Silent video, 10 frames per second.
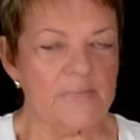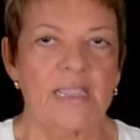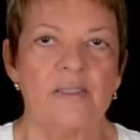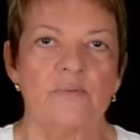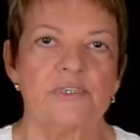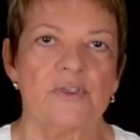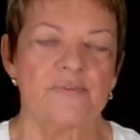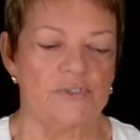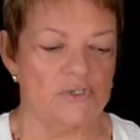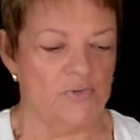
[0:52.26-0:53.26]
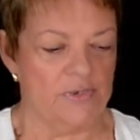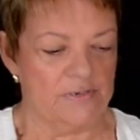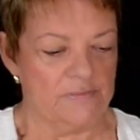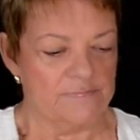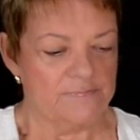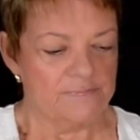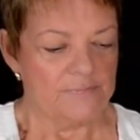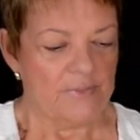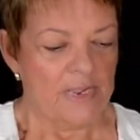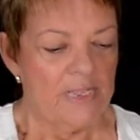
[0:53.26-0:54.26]
He was overjoyed.
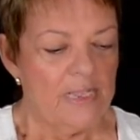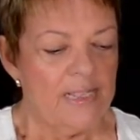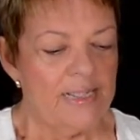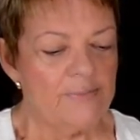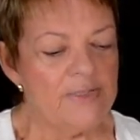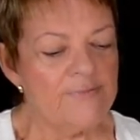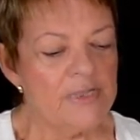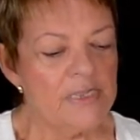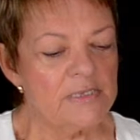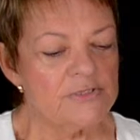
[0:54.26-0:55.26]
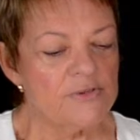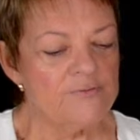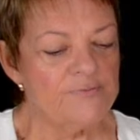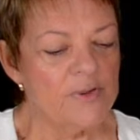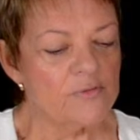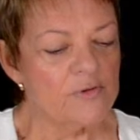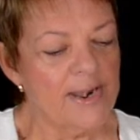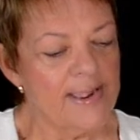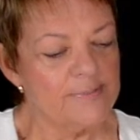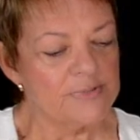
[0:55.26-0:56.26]
However, he soon felt
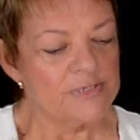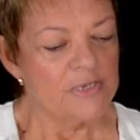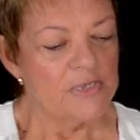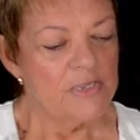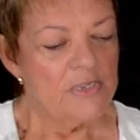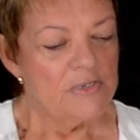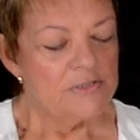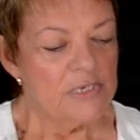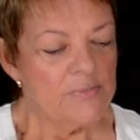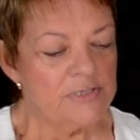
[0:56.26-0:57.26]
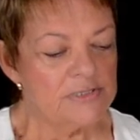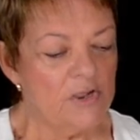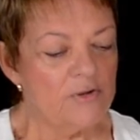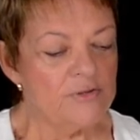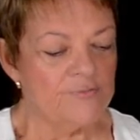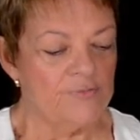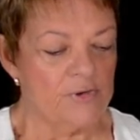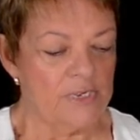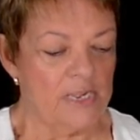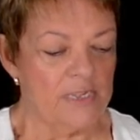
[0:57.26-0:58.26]
cramped, so he sold the
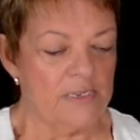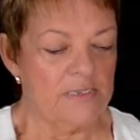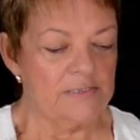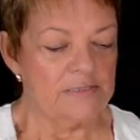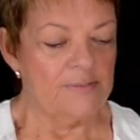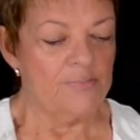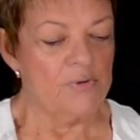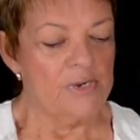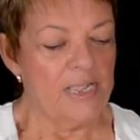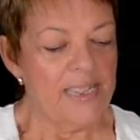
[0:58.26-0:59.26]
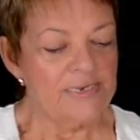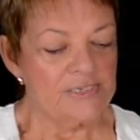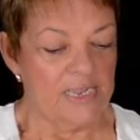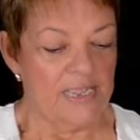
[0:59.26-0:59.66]
40 acres and bought 80